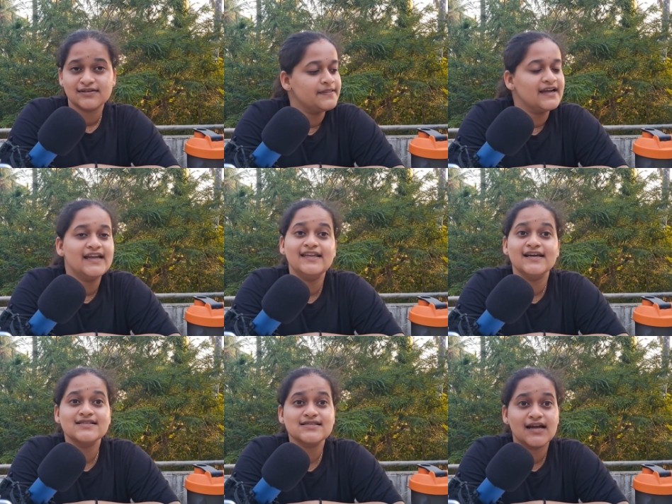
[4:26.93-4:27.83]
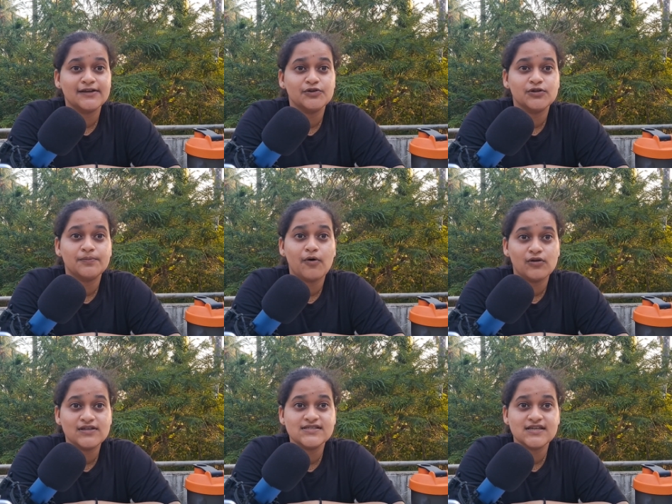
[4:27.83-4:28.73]
India signed to the
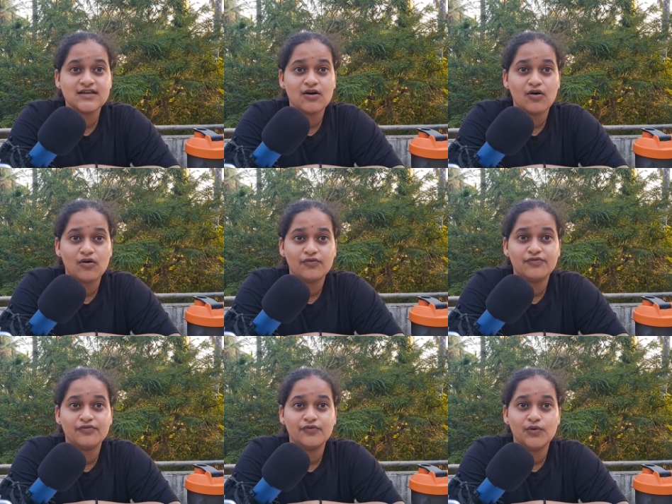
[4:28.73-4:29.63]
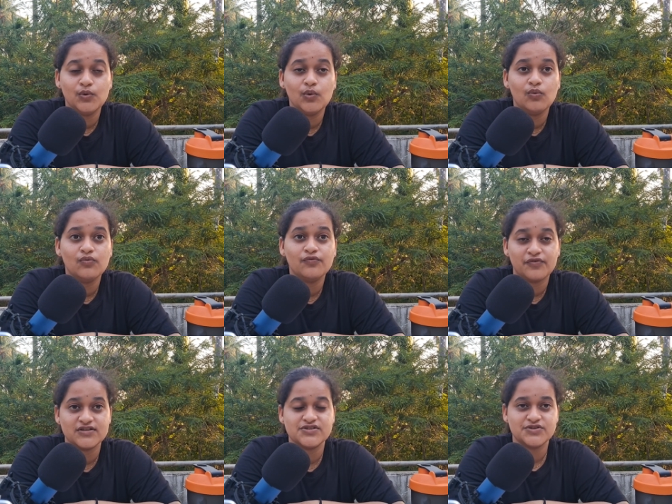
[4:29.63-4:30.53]
policy of no
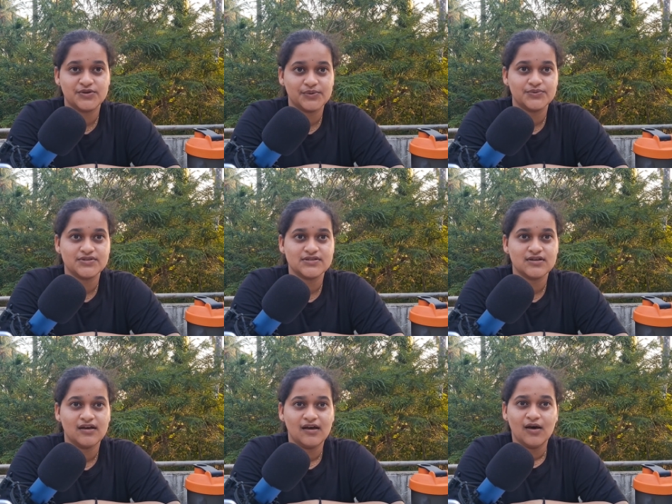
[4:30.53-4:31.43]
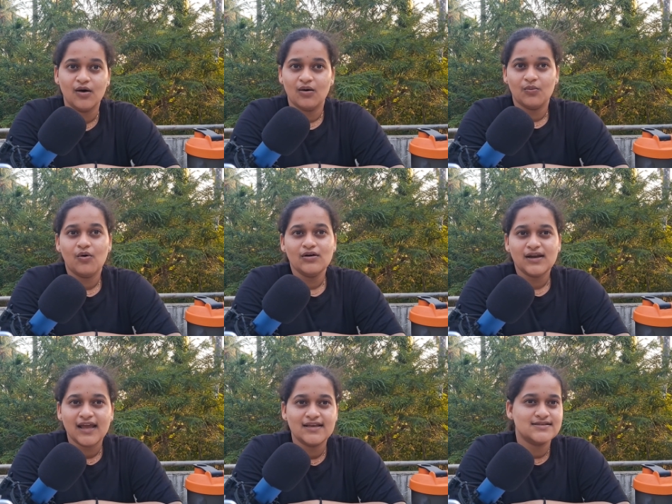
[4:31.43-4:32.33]
first use. What
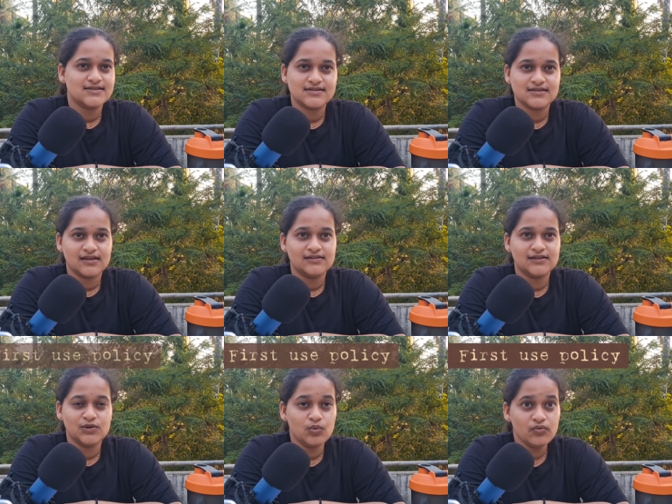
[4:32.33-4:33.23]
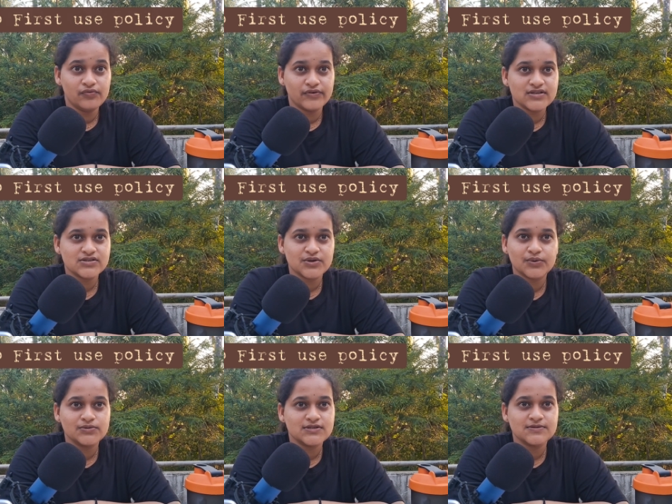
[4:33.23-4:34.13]
is the no first
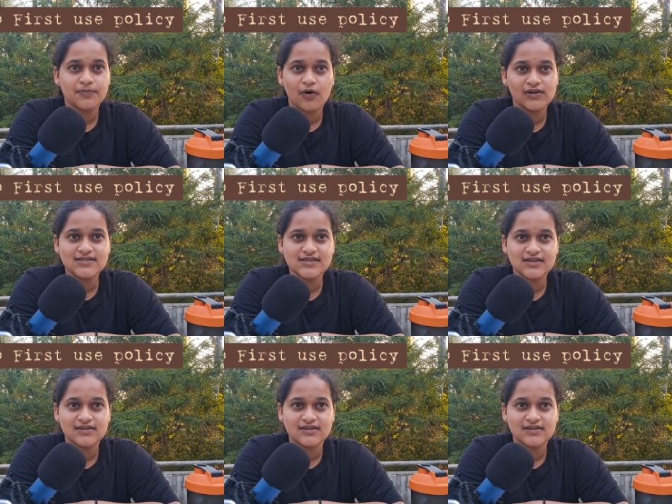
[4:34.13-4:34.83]
use policy?